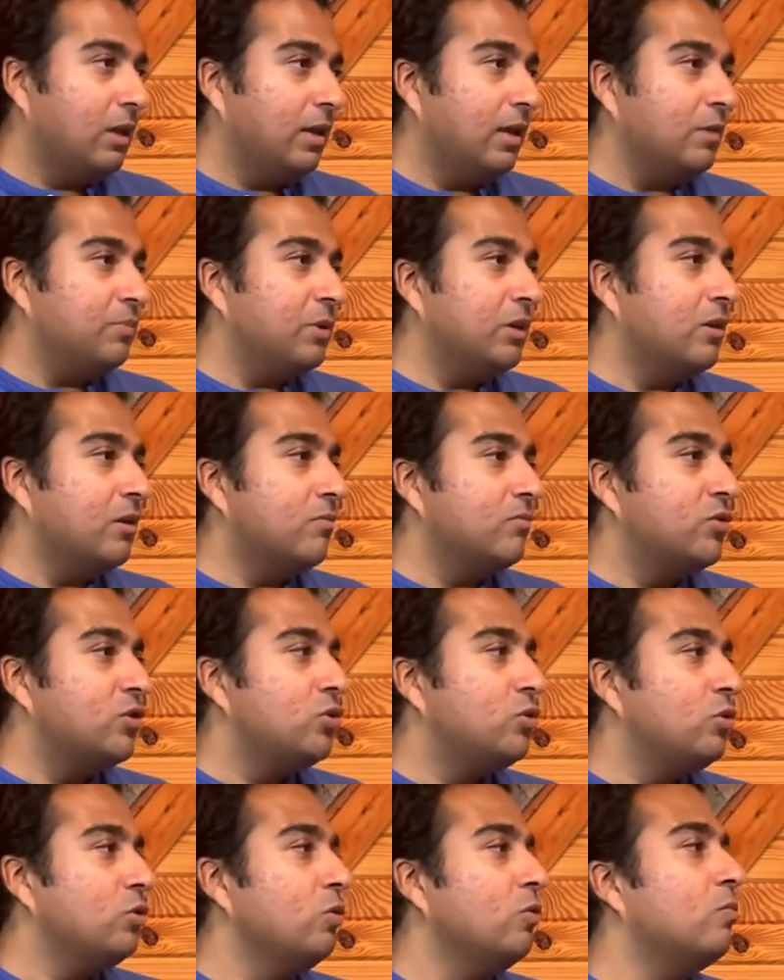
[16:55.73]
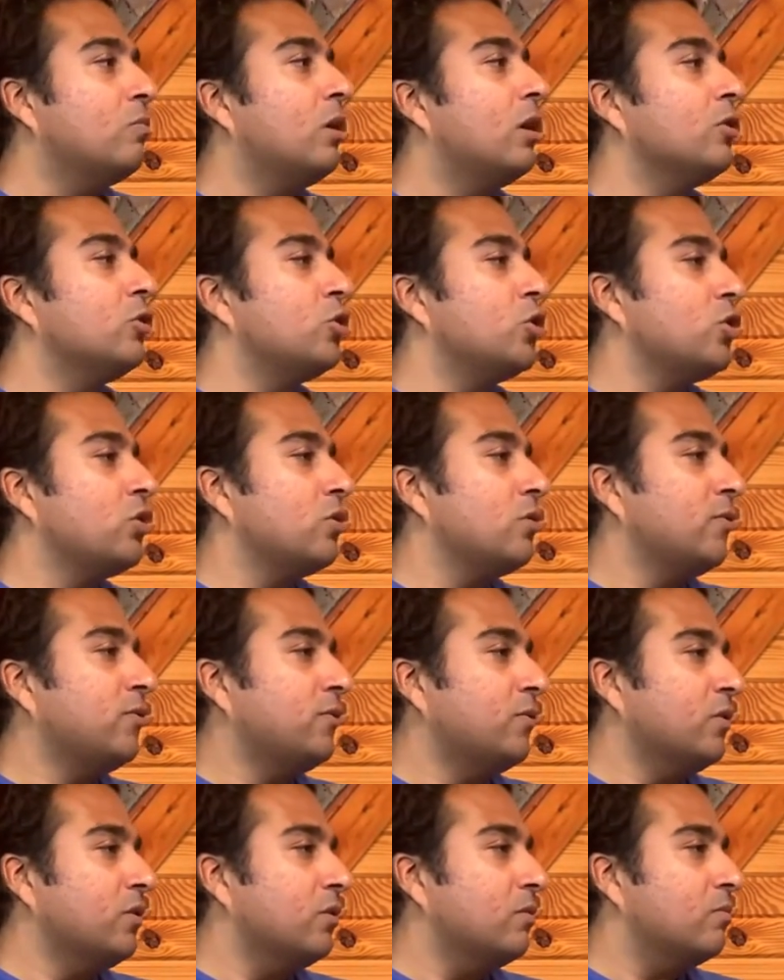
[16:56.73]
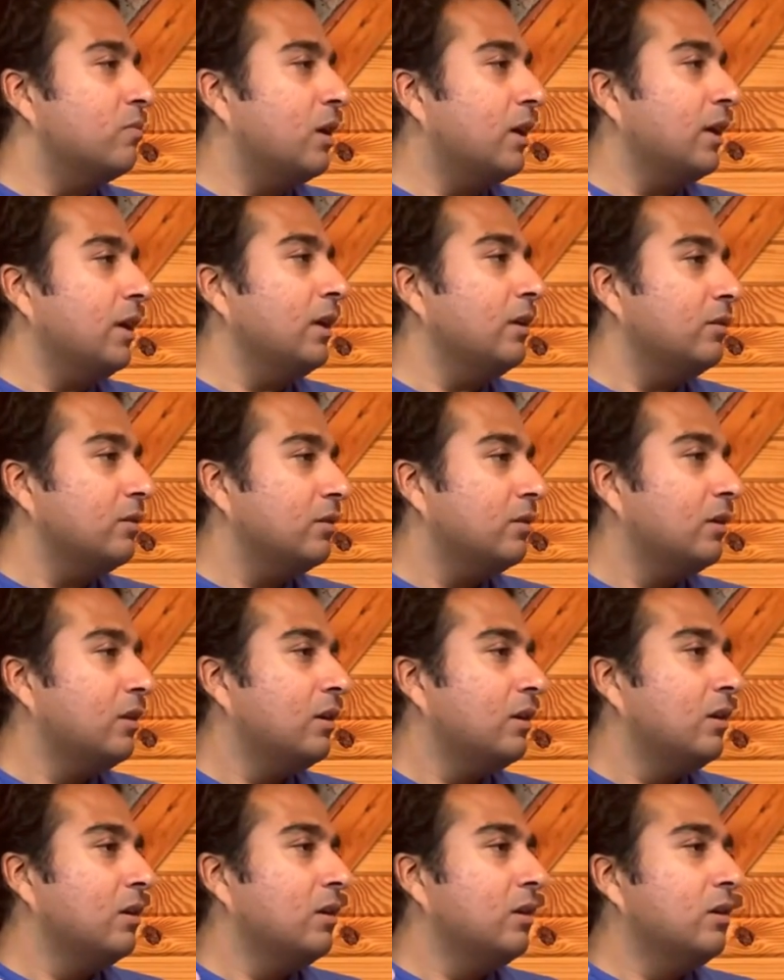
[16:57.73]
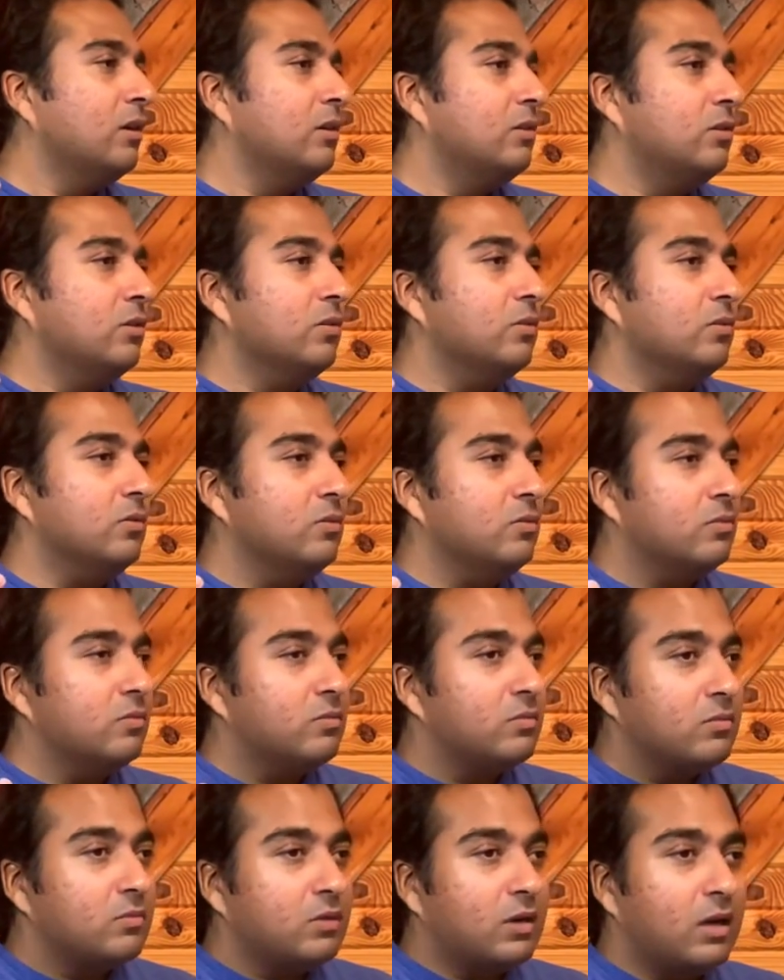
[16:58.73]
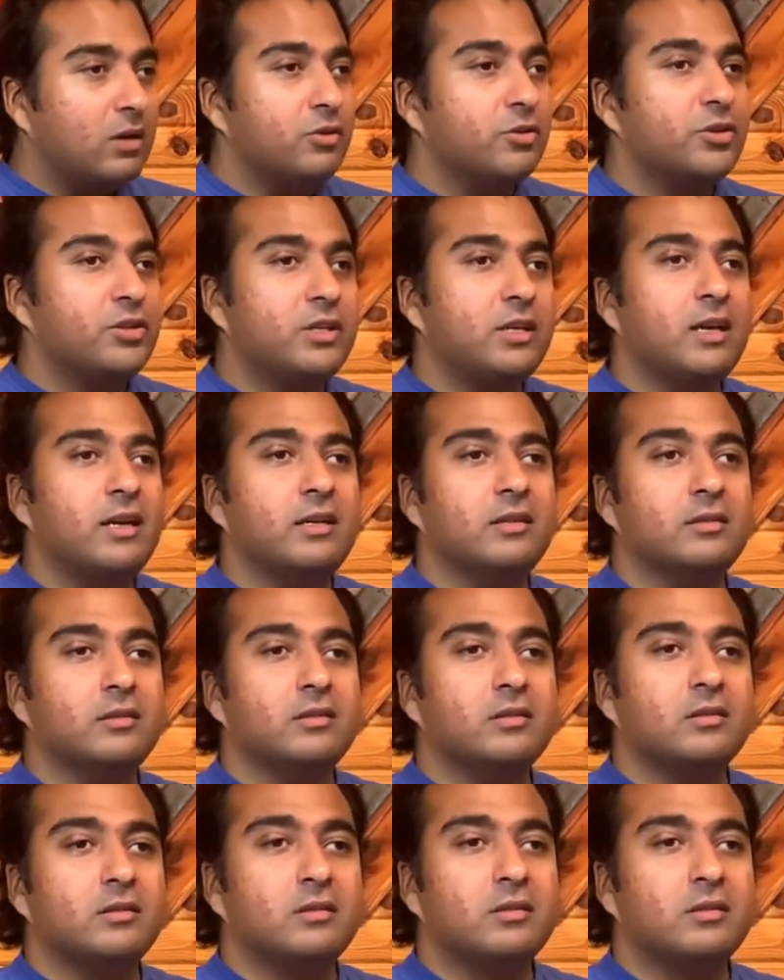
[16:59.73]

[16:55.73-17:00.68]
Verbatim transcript: It becomes too much for the mind to understand.